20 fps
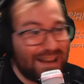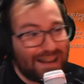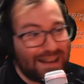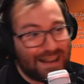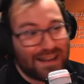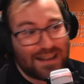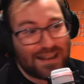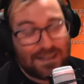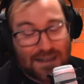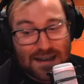
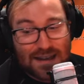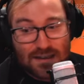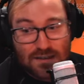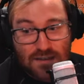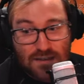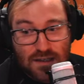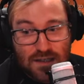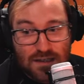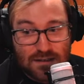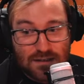And that is
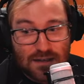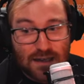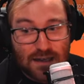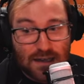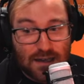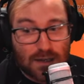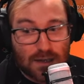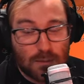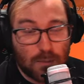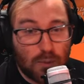the
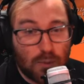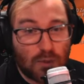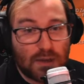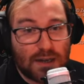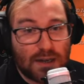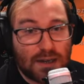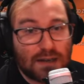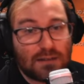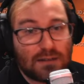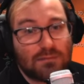entire
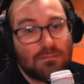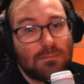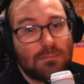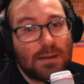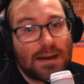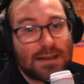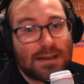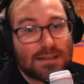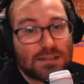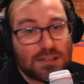point of
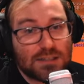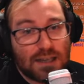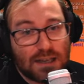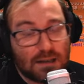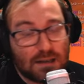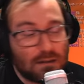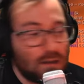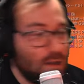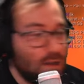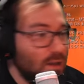my channel.